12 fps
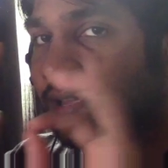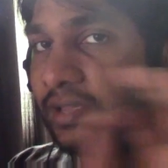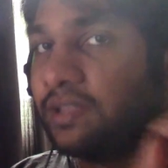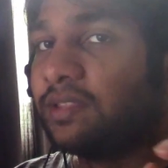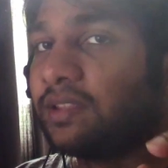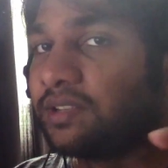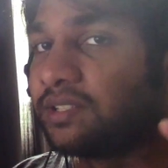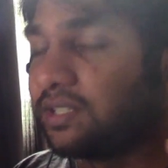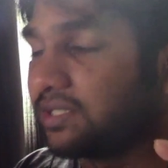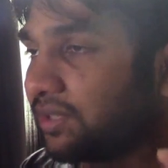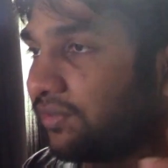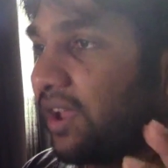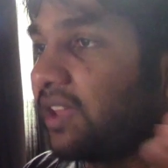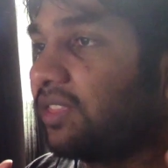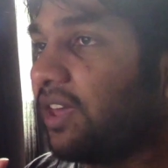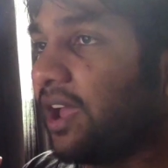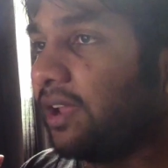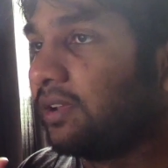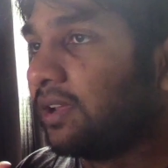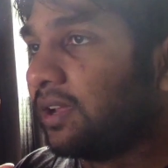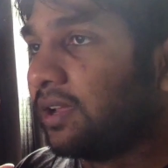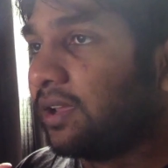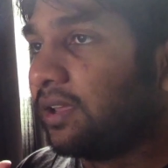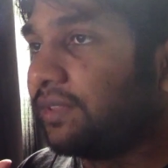in this, it's the fact that
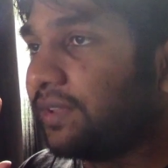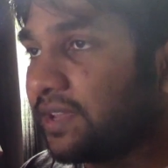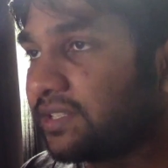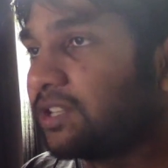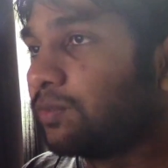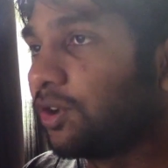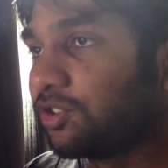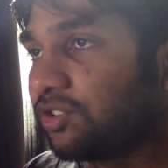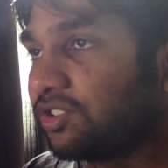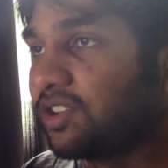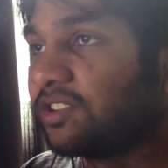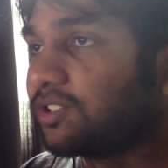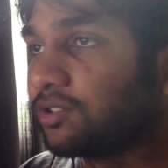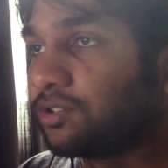the S.H.MonsterArts Godzilla